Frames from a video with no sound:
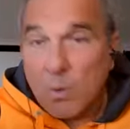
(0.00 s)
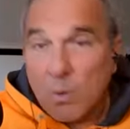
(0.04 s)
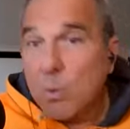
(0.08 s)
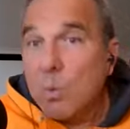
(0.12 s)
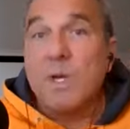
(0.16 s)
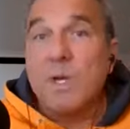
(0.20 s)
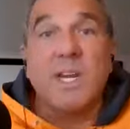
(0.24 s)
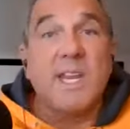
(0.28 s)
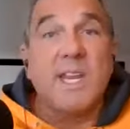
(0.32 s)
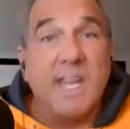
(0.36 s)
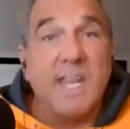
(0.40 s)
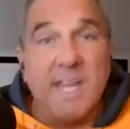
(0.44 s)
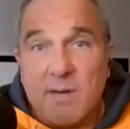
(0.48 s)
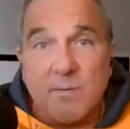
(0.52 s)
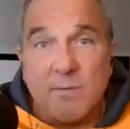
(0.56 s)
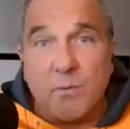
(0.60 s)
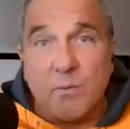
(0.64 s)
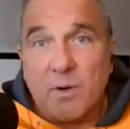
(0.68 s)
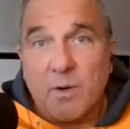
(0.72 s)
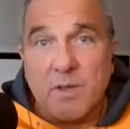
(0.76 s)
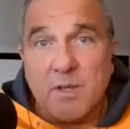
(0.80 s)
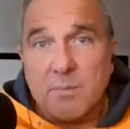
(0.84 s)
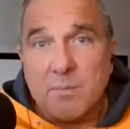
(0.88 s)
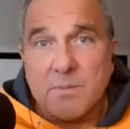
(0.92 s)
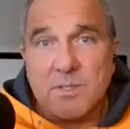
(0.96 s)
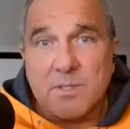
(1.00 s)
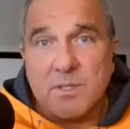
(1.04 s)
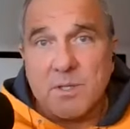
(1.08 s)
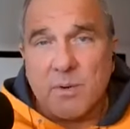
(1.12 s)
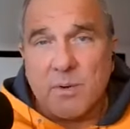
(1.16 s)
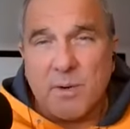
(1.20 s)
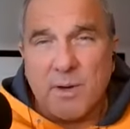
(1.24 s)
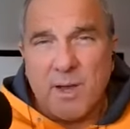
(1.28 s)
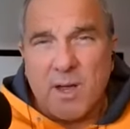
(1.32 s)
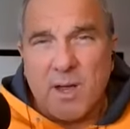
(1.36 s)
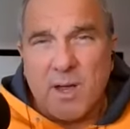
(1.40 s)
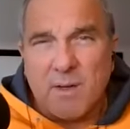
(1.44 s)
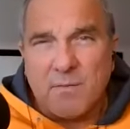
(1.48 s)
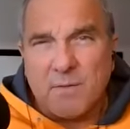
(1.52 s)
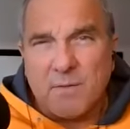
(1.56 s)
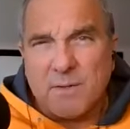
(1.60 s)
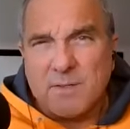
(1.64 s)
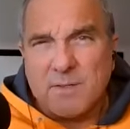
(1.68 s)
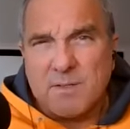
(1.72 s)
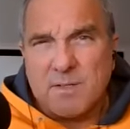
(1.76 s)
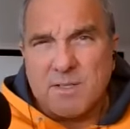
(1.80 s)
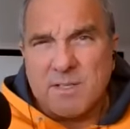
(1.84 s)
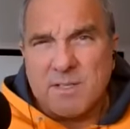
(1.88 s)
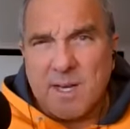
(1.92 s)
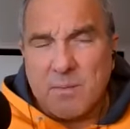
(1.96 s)
Would he have run the Missouri
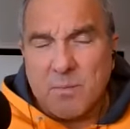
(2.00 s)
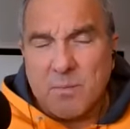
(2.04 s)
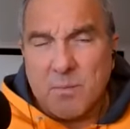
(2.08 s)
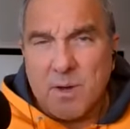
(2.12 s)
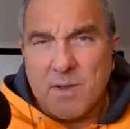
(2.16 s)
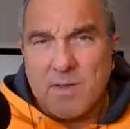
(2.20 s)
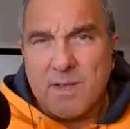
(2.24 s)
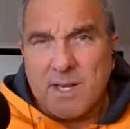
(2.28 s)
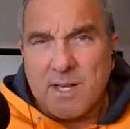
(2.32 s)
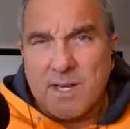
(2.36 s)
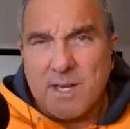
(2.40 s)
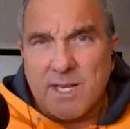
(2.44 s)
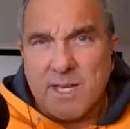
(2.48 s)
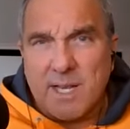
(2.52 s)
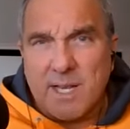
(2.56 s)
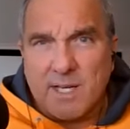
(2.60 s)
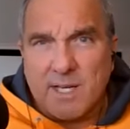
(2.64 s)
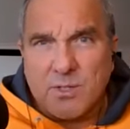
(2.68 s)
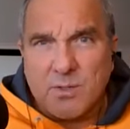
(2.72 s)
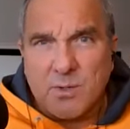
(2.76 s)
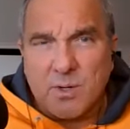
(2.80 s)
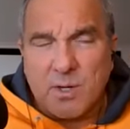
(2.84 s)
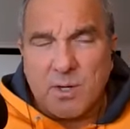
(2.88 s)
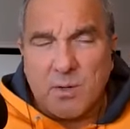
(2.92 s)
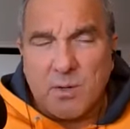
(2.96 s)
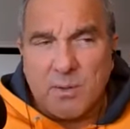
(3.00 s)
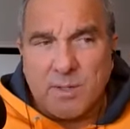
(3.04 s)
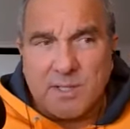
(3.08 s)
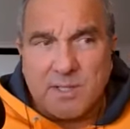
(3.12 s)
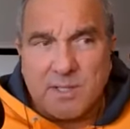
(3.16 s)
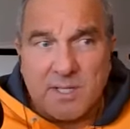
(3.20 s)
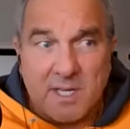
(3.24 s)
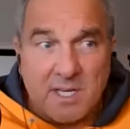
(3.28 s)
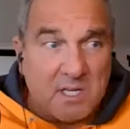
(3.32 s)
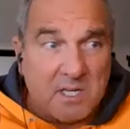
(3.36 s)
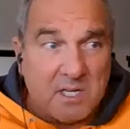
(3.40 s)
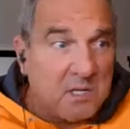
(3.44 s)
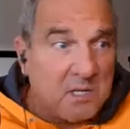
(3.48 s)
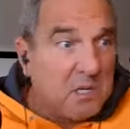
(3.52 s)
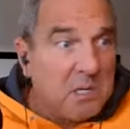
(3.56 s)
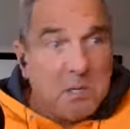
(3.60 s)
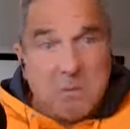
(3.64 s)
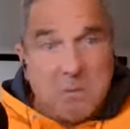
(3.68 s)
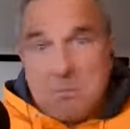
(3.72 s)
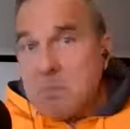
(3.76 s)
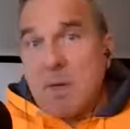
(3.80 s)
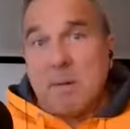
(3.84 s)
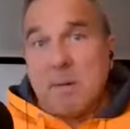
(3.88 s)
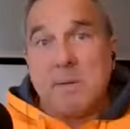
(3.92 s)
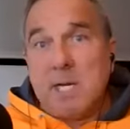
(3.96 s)
offense the same way that Eli Drinkwitz did?
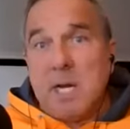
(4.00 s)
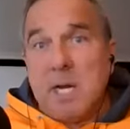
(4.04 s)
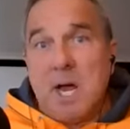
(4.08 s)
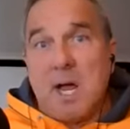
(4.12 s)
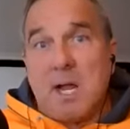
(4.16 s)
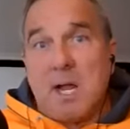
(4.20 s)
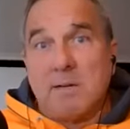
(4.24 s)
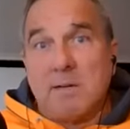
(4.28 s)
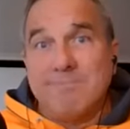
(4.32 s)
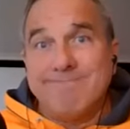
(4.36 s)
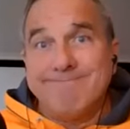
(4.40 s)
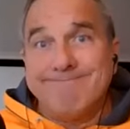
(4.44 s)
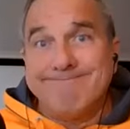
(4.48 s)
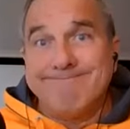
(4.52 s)
Maybe not.